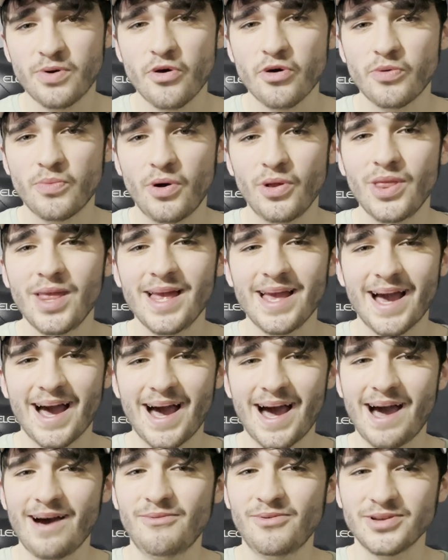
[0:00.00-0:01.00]
Pokemon,
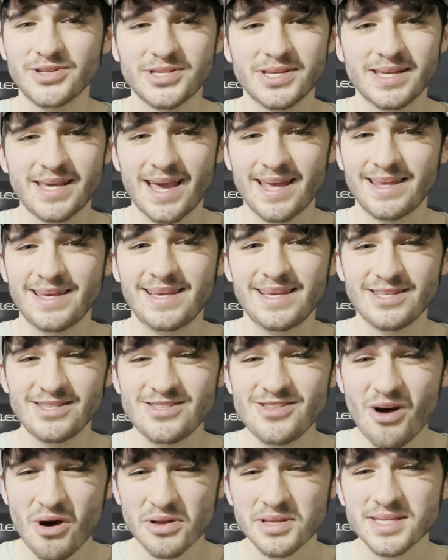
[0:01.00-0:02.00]
and once again, he's
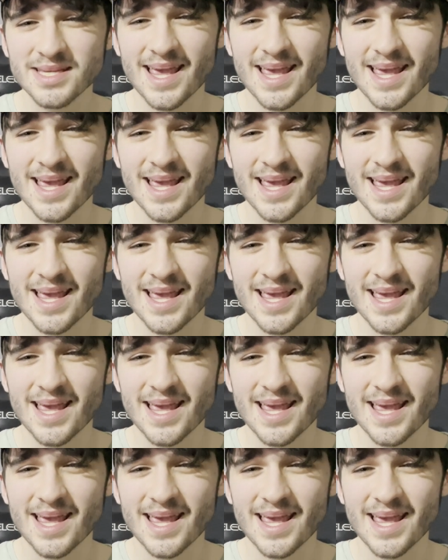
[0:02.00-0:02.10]
not